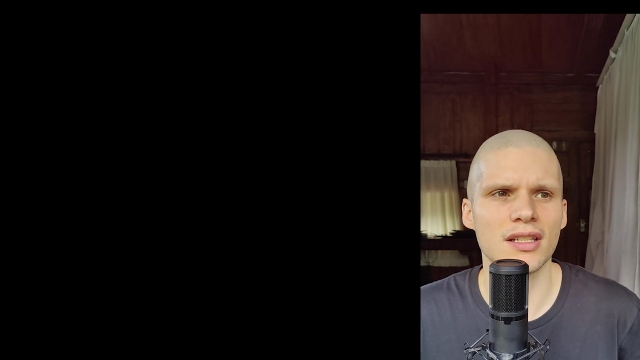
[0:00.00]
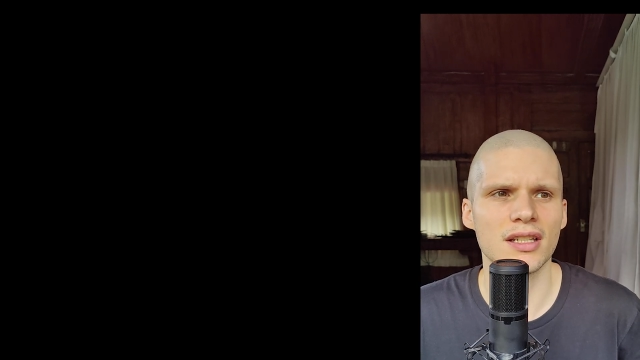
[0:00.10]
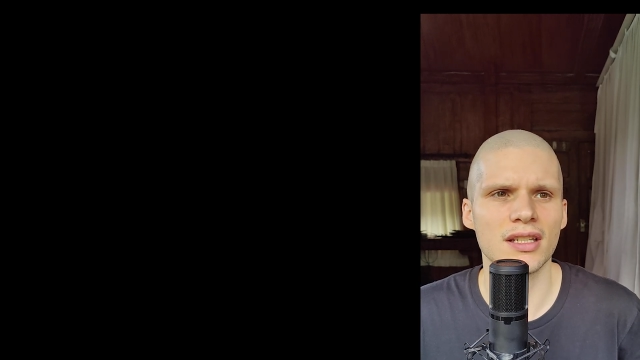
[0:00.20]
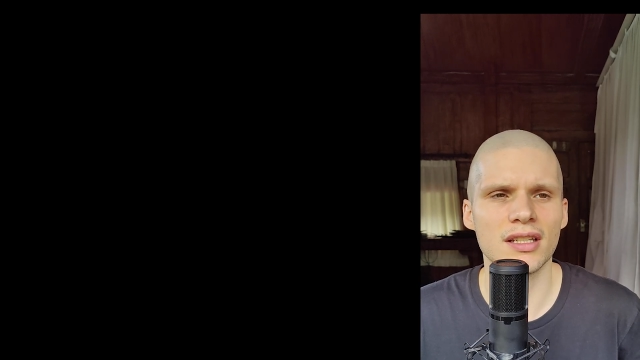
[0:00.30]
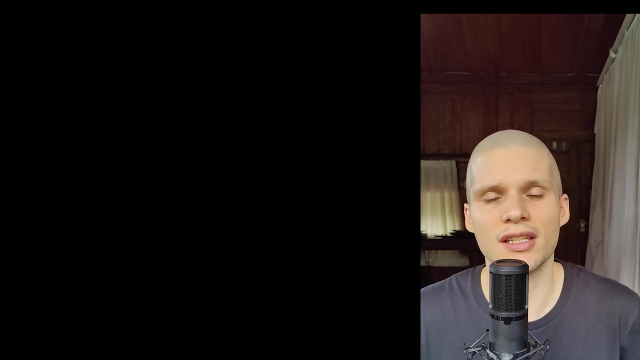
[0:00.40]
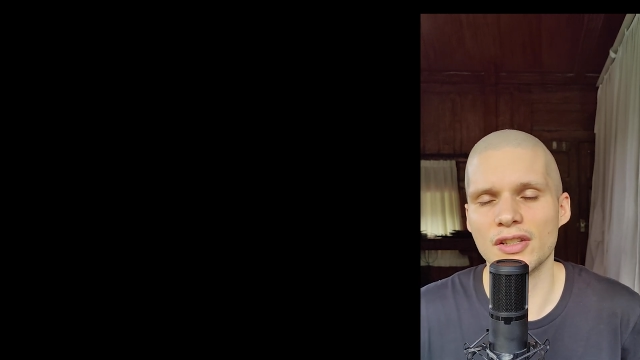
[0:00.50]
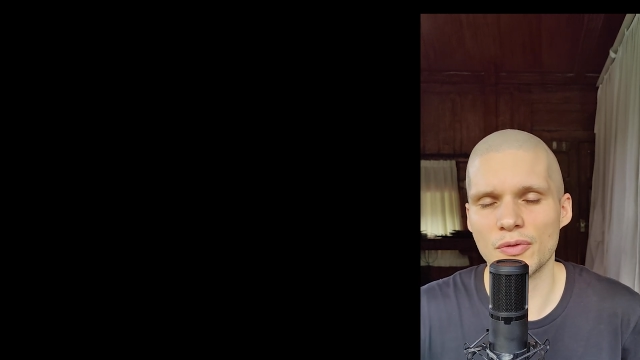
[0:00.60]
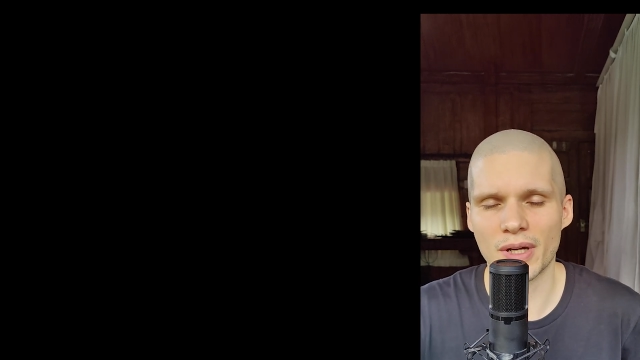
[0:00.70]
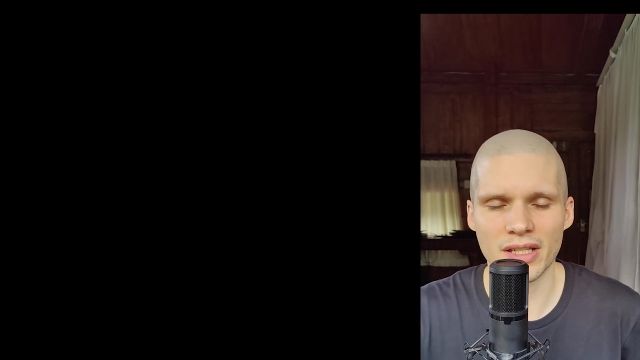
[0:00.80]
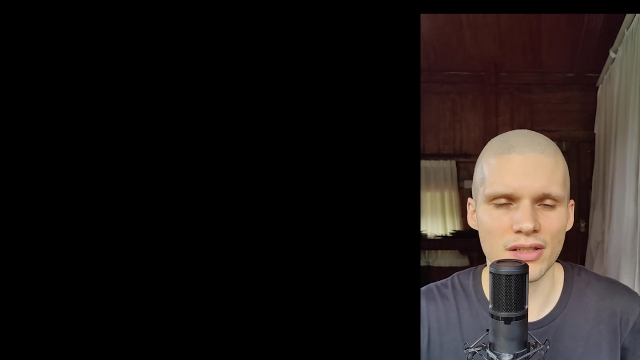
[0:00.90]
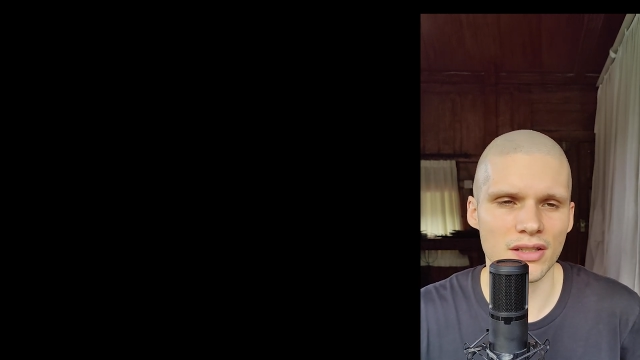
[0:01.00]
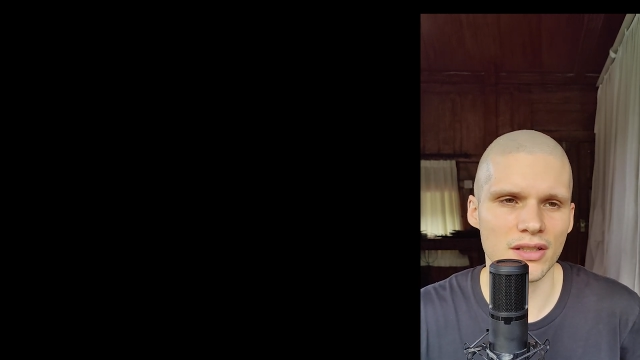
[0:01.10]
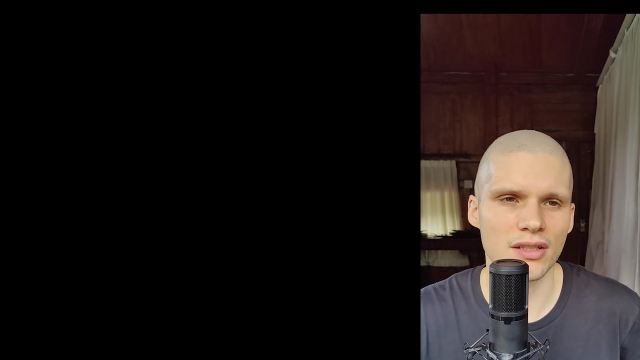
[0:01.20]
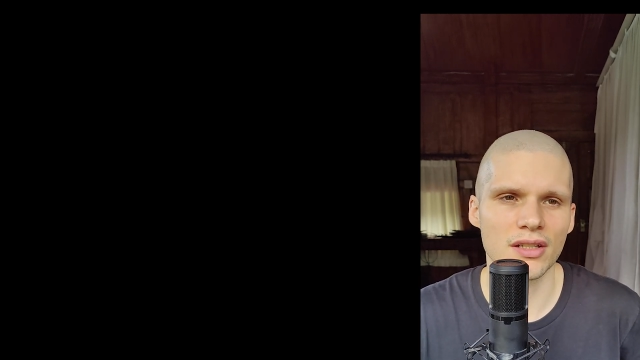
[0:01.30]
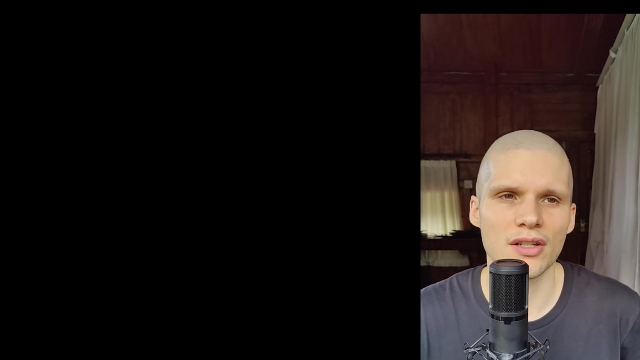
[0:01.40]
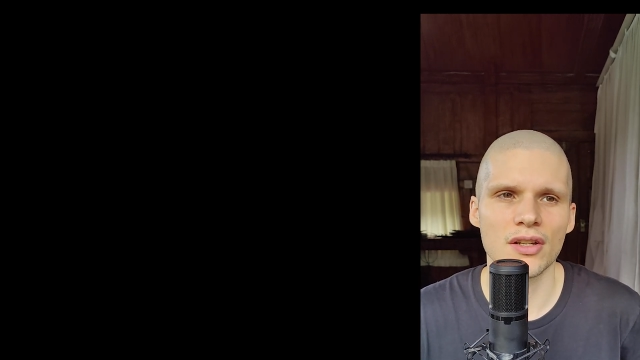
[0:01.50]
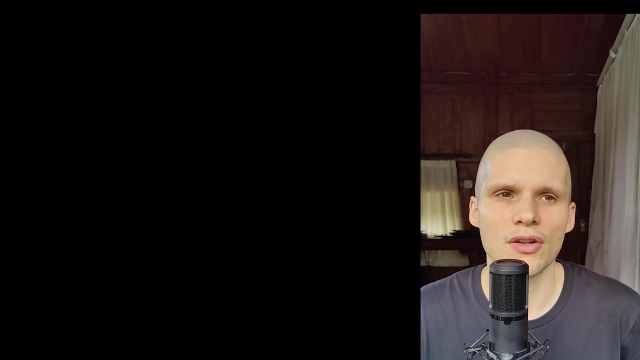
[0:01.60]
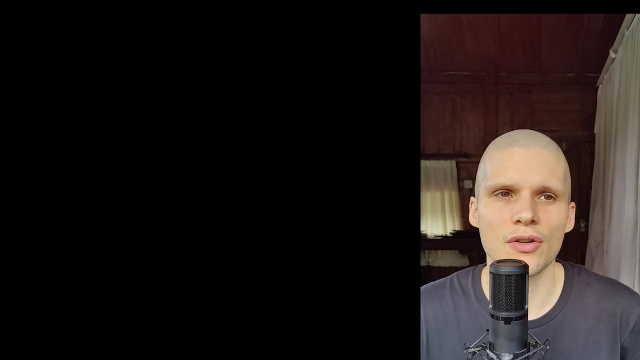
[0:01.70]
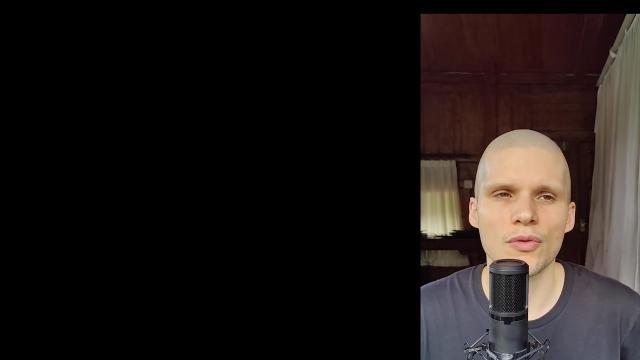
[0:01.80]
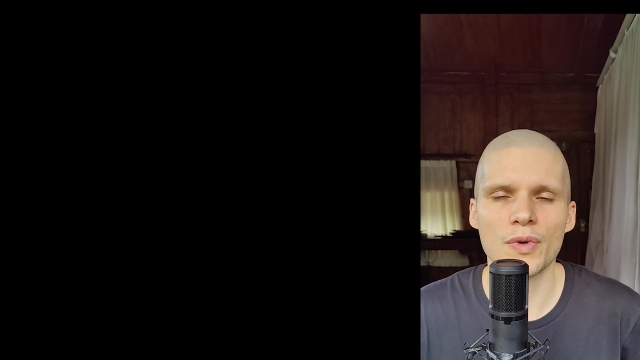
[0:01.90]
in the US
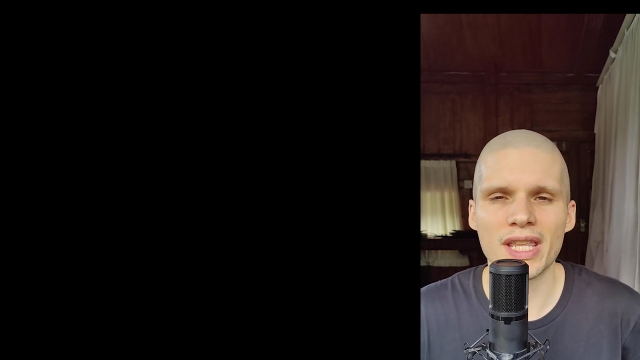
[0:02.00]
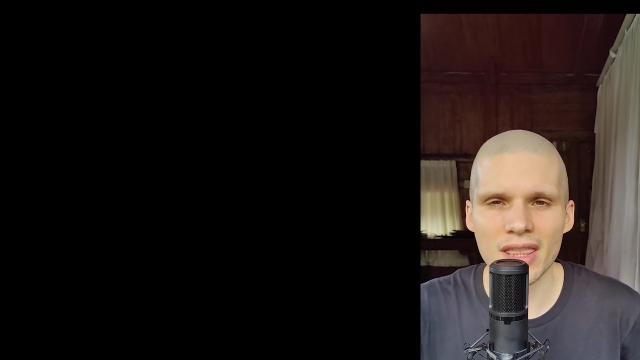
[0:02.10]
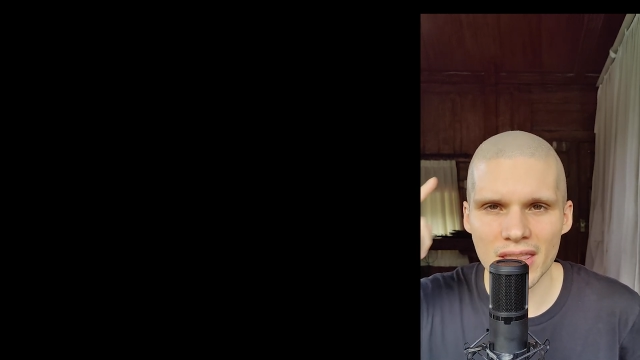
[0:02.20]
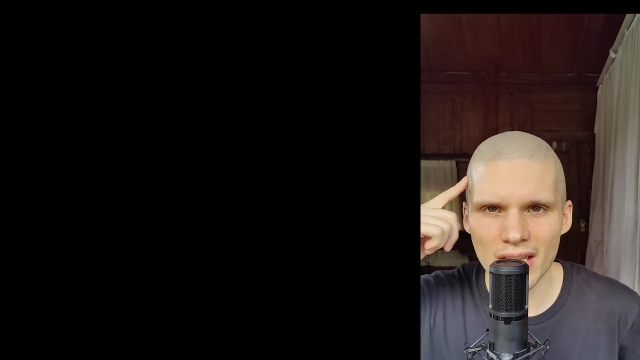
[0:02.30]
when